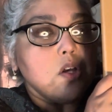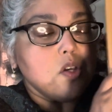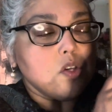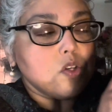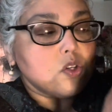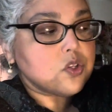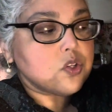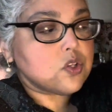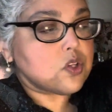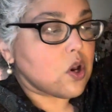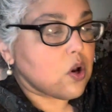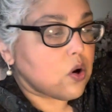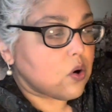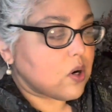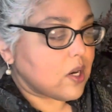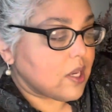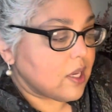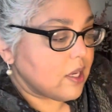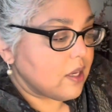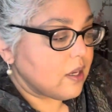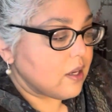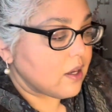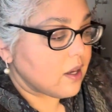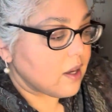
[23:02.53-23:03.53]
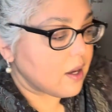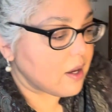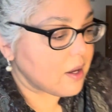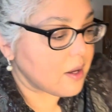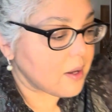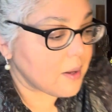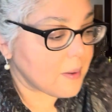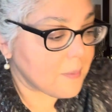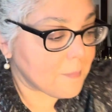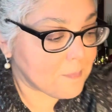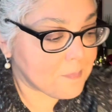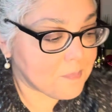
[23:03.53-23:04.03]
So,
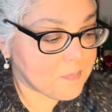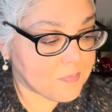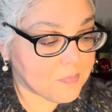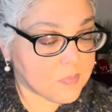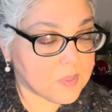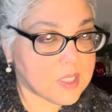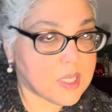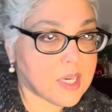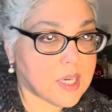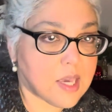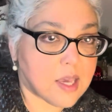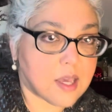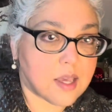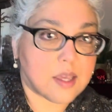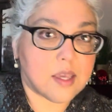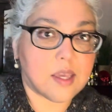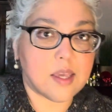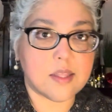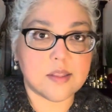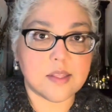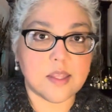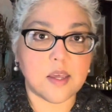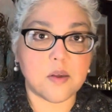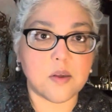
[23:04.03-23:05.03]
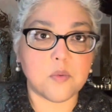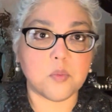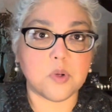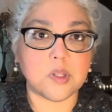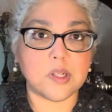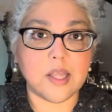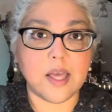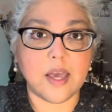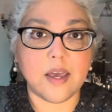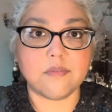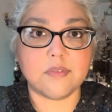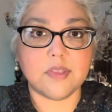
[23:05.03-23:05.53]
um, yeah, and then we'll
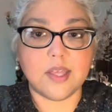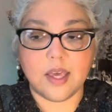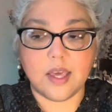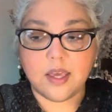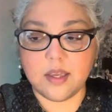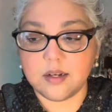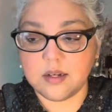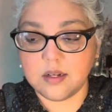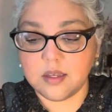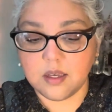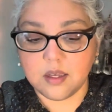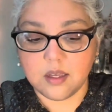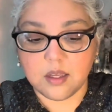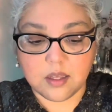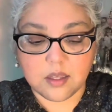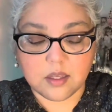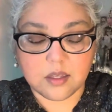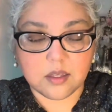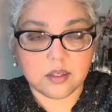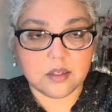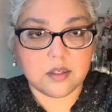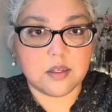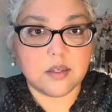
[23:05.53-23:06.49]
have that uh,